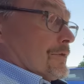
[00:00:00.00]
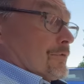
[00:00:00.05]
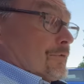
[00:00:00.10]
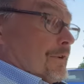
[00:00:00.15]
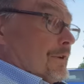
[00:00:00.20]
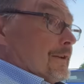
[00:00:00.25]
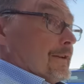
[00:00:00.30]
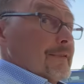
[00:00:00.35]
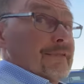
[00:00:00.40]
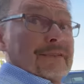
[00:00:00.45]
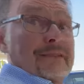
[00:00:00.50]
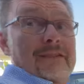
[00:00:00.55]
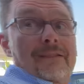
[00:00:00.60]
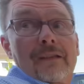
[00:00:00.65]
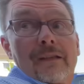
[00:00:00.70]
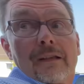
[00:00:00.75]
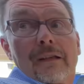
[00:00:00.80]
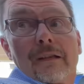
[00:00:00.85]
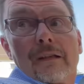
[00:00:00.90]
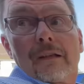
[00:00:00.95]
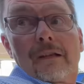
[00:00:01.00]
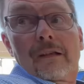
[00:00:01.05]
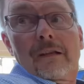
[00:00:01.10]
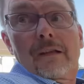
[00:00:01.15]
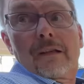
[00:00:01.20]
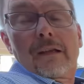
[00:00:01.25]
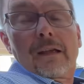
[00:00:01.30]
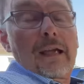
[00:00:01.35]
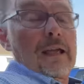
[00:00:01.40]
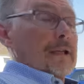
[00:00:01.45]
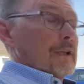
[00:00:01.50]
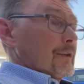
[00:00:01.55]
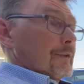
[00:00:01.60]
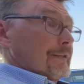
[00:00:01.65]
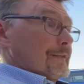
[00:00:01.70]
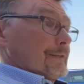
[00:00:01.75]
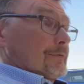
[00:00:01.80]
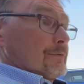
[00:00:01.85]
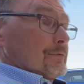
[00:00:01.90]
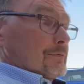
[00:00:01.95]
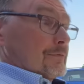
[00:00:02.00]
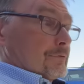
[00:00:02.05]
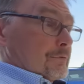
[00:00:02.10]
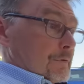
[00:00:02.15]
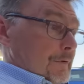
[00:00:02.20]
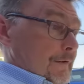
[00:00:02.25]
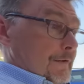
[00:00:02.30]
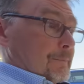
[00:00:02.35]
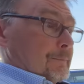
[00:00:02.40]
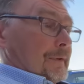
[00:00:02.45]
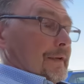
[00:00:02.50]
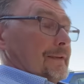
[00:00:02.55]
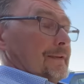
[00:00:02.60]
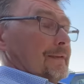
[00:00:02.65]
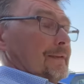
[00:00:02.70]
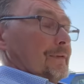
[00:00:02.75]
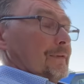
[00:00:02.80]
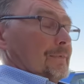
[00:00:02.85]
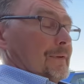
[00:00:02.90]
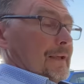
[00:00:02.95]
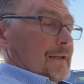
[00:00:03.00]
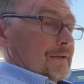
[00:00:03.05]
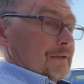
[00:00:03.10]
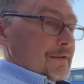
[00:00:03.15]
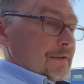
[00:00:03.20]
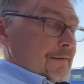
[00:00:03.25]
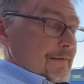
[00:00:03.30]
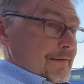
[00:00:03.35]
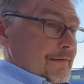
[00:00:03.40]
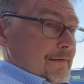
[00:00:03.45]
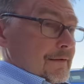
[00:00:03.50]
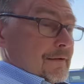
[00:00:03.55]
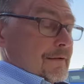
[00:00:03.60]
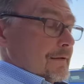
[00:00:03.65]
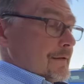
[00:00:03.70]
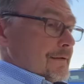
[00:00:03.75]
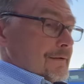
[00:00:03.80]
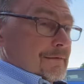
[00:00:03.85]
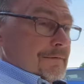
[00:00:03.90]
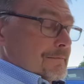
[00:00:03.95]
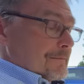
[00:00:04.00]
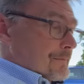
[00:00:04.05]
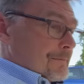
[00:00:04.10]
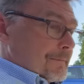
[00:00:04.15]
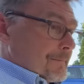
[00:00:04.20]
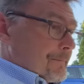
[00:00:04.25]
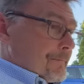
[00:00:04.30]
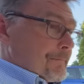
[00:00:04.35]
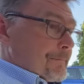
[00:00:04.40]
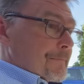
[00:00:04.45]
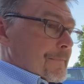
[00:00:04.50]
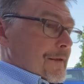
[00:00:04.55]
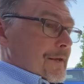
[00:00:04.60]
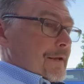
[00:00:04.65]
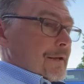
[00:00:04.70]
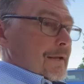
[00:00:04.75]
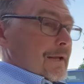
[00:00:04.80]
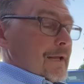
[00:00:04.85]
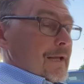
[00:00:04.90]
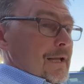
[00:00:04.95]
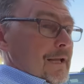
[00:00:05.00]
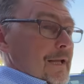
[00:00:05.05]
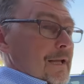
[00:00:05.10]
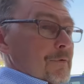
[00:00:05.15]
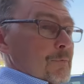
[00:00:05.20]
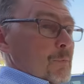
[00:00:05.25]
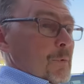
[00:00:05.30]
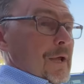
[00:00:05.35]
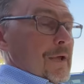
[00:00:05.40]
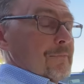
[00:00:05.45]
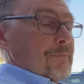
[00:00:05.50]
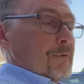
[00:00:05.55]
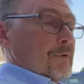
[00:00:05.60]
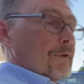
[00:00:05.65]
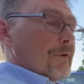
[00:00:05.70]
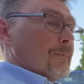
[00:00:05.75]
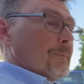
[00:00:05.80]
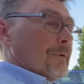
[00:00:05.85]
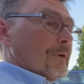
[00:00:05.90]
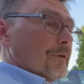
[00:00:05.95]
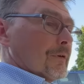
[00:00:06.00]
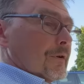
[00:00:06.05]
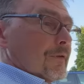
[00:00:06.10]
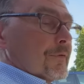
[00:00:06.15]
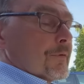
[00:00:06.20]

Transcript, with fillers: release it. Right. Yeah, it's too expensive, and it's yeah, and we have no experience.